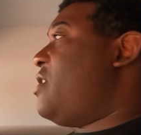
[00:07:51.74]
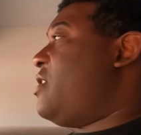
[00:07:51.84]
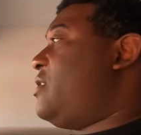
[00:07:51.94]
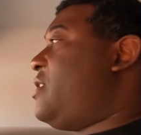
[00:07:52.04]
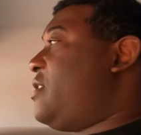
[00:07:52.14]

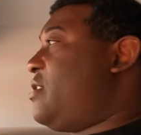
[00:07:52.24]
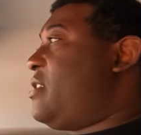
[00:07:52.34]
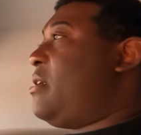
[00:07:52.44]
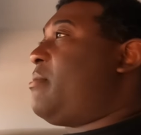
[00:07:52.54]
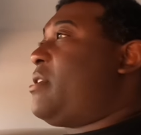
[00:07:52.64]
until the
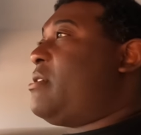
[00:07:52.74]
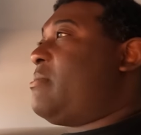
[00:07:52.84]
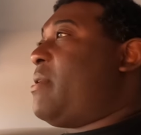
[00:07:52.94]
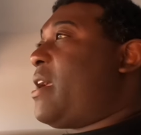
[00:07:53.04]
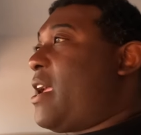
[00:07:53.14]
summer comes
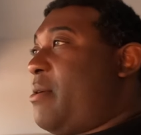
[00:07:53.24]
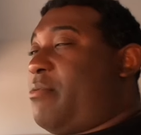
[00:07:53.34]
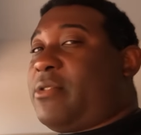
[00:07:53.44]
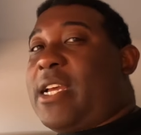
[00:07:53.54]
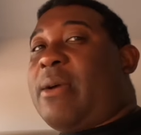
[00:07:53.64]
back.
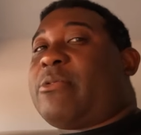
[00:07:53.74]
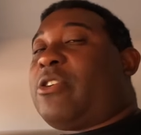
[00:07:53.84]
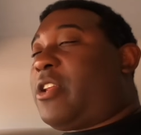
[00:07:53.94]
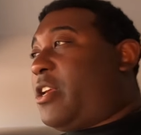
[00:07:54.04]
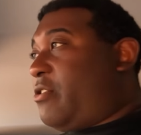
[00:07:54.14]
April time
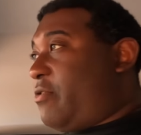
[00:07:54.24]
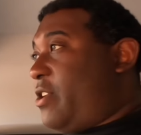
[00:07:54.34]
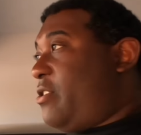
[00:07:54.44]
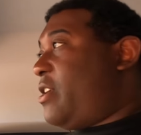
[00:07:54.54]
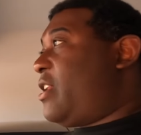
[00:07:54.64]
start to get
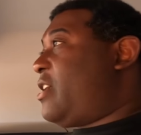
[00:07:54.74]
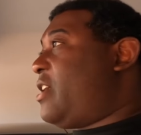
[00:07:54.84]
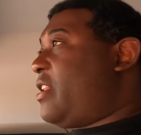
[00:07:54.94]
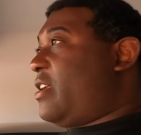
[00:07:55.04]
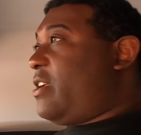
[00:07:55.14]
green. You got to
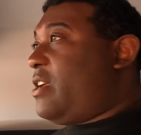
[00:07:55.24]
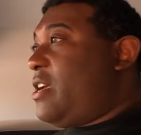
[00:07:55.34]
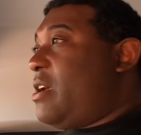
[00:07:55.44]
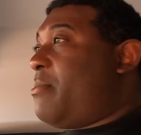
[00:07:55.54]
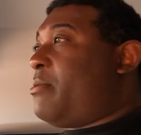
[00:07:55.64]
cut it.
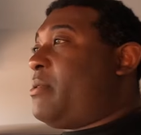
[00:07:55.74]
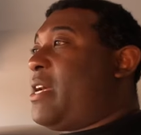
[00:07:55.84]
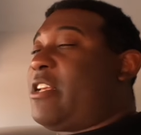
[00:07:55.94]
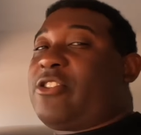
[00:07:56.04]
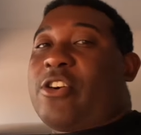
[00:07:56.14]
Mostly
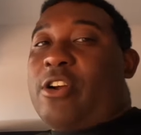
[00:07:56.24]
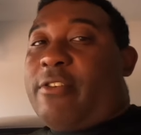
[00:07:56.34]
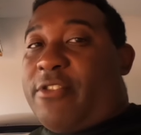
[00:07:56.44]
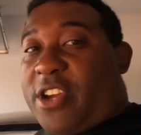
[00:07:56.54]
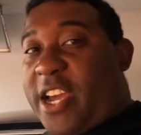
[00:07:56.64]
how you start
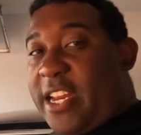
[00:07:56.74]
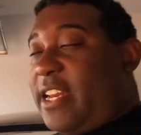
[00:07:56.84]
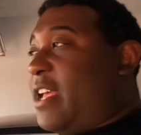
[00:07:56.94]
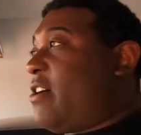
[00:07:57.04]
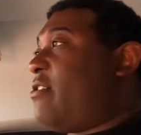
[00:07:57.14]
off, you cut it
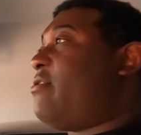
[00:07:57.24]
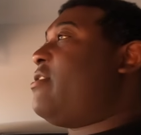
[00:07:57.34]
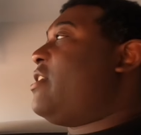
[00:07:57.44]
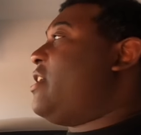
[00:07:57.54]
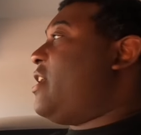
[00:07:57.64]
down
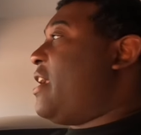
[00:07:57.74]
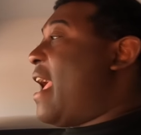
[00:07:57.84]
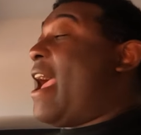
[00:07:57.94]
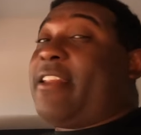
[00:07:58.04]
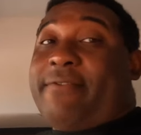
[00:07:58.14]
and
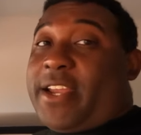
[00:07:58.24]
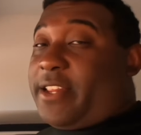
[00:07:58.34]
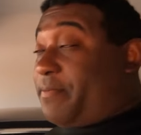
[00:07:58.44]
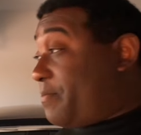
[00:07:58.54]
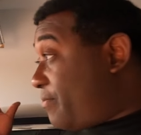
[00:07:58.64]
activate
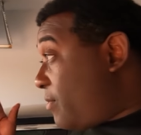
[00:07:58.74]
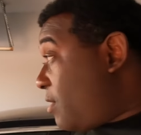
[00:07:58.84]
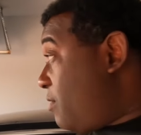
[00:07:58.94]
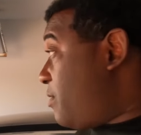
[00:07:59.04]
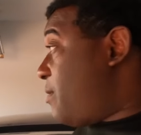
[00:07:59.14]
it.
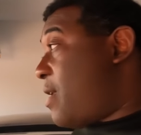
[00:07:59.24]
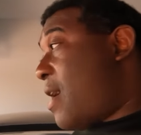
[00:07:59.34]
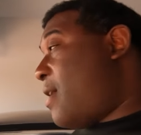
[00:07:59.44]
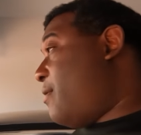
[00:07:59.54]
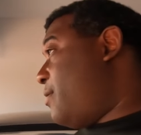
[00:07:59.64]
So
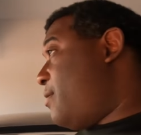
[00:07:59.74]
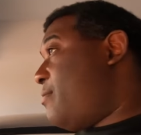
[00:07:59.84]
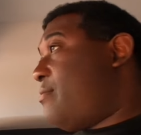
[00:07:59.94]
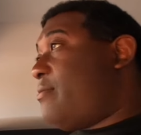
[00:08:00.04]
I don't know.